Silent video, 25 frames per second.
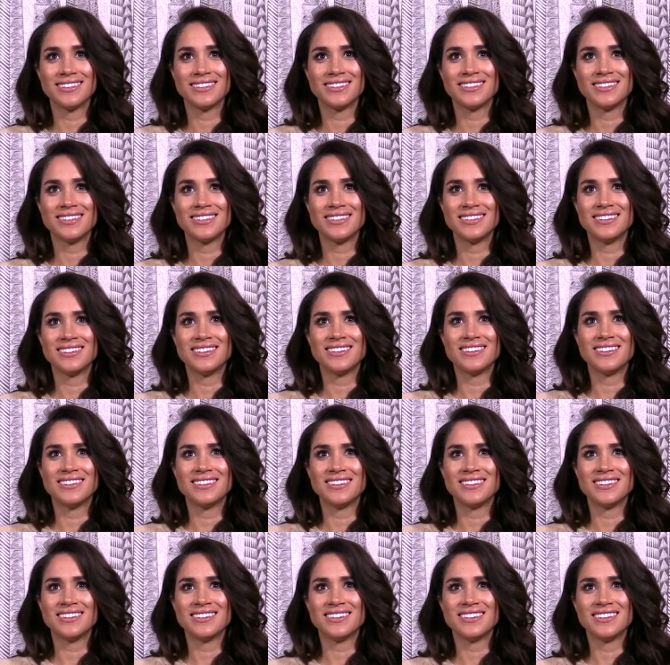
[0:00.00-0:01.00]

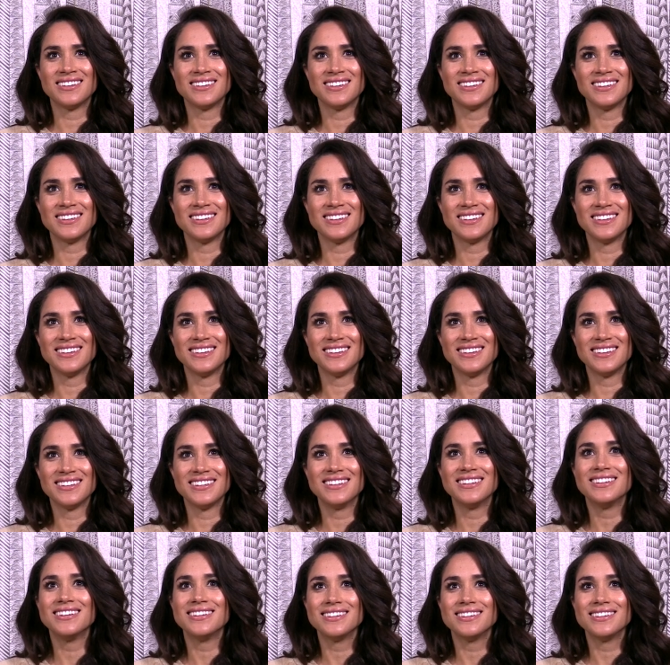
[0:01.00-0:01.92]
No one is speaking in this clip.